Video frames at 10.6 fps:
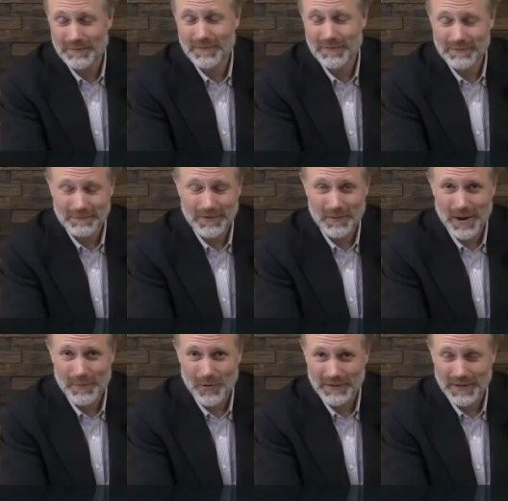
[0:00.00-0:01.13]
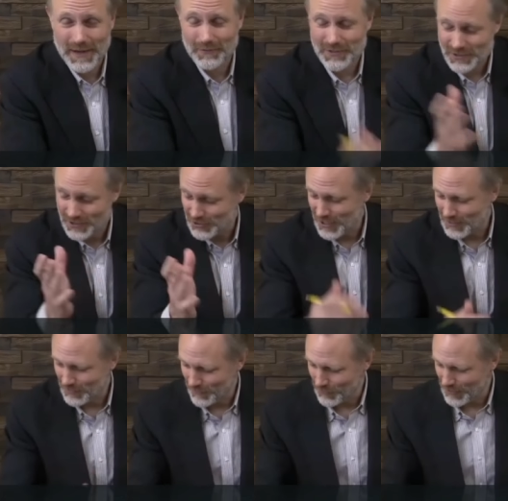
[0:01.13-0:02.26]
a fair amount more than that. We should have checked
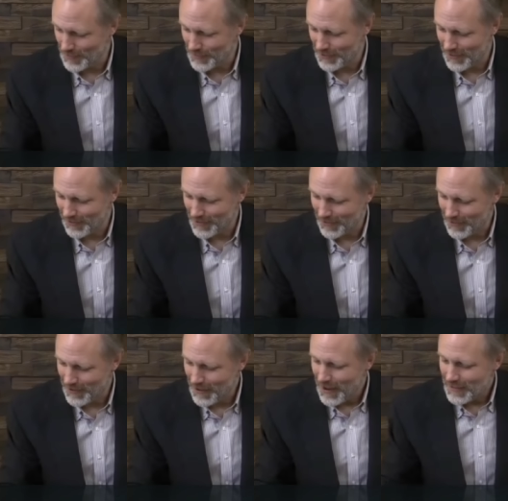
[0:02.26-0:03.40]
yeah. before we came on air here.